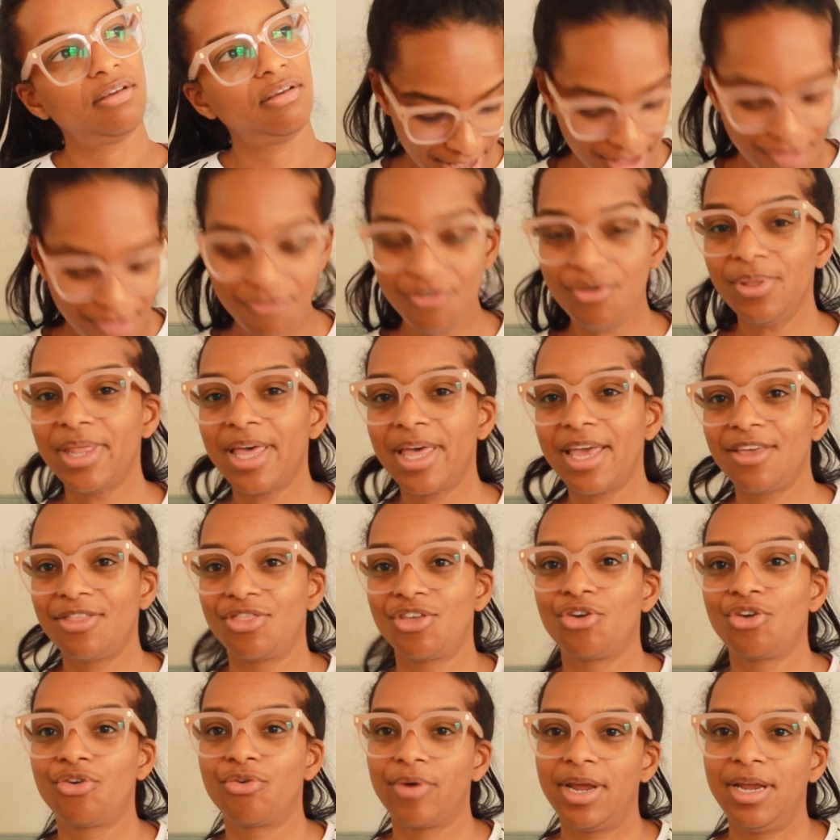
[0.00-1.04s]
If you like
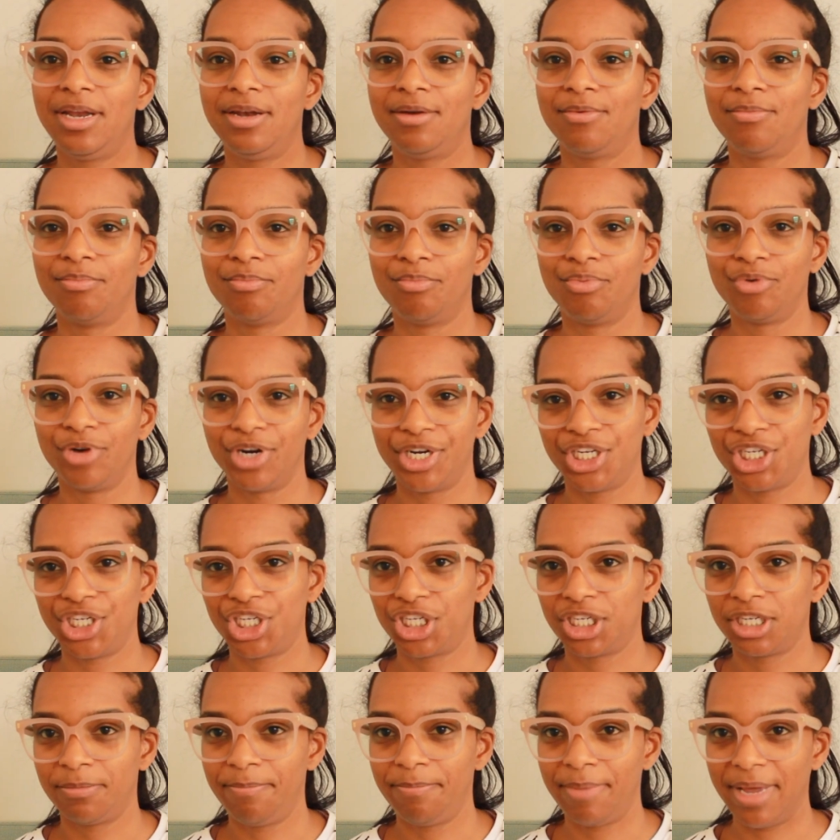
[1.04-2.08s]
the Great
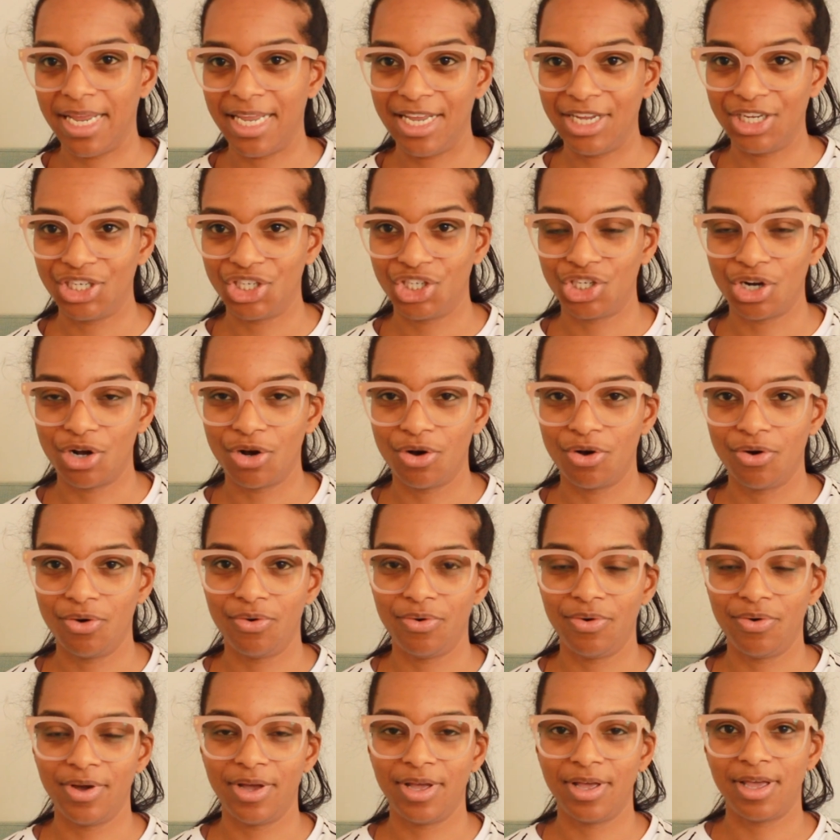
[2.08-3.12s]
British Baking
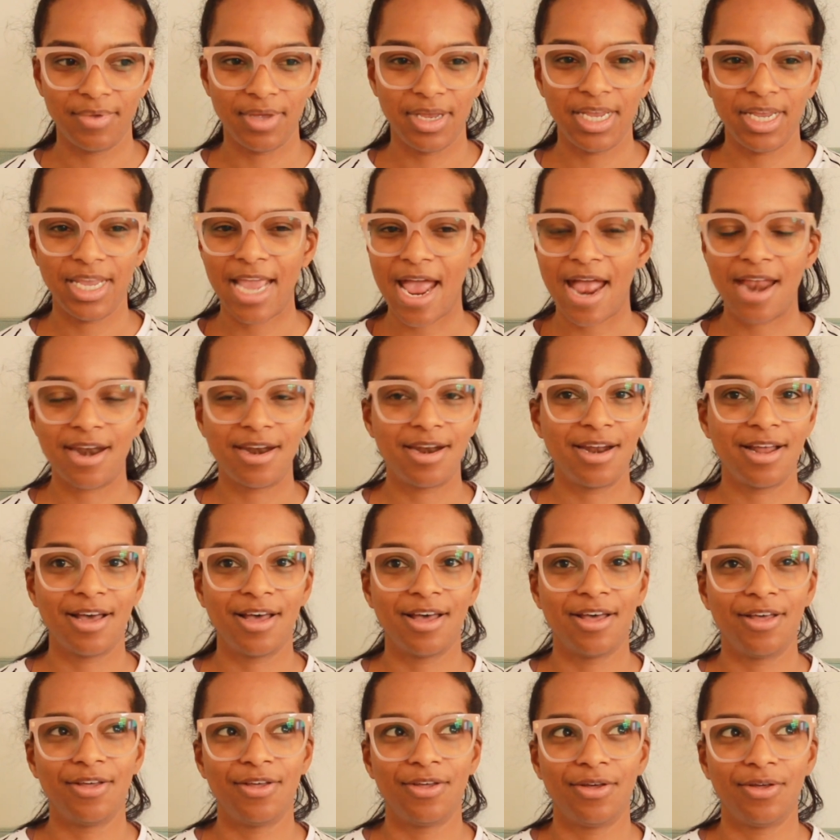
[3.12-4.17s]
Show in
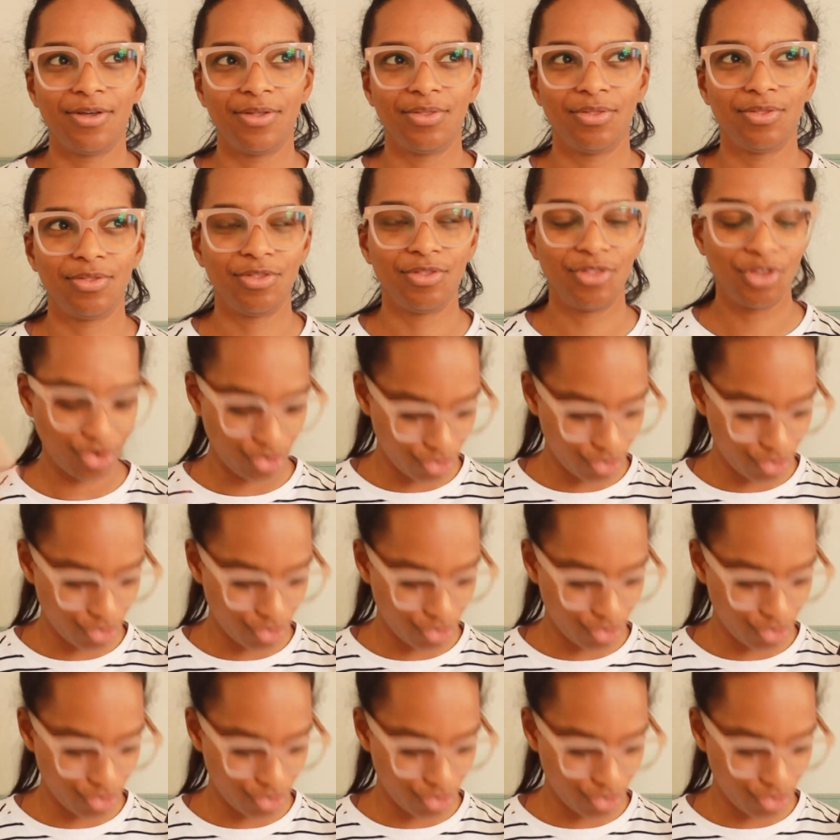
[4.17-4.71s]
Canada, the